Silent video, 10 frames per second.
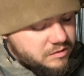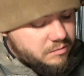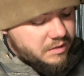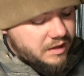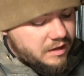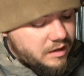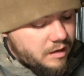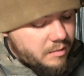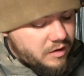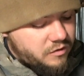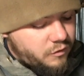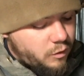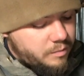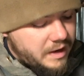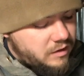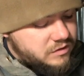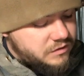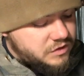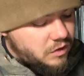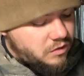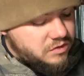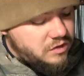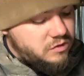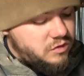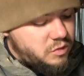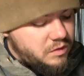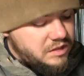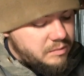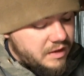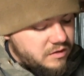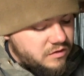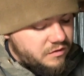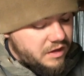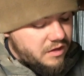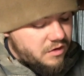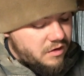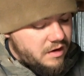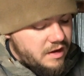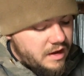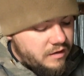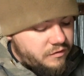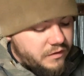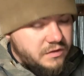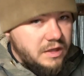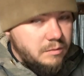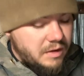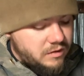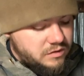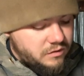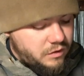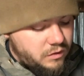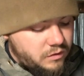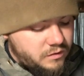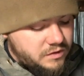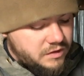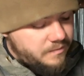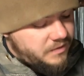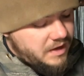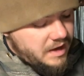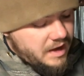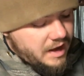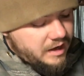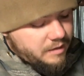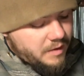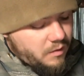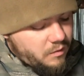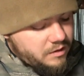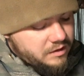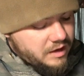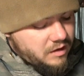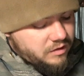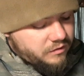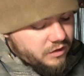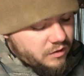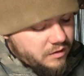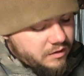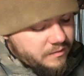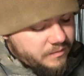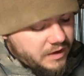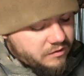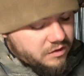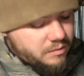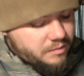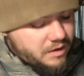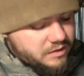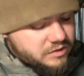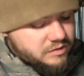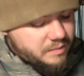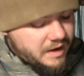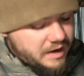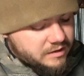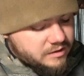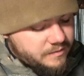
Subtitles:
being about 4 pounds of salt to 20 pounds of leather and 15 pounds of hooves. Adding about 1 gallon of urine after the box is packed.